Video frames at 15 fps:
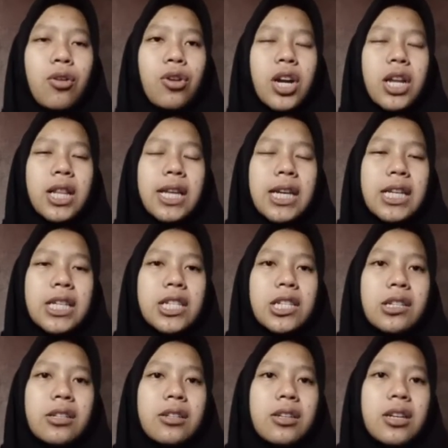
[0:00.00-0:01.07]

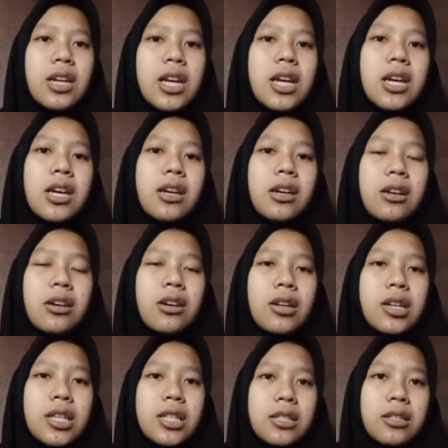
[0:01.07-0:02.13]
correlation
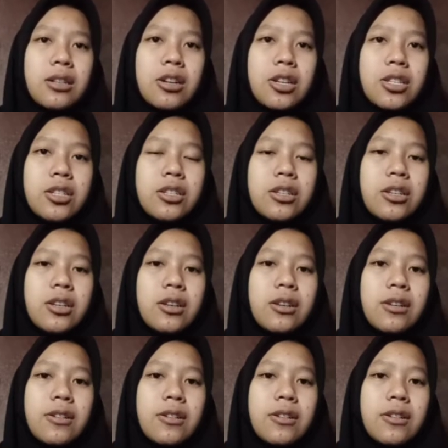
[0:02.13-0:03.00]
research.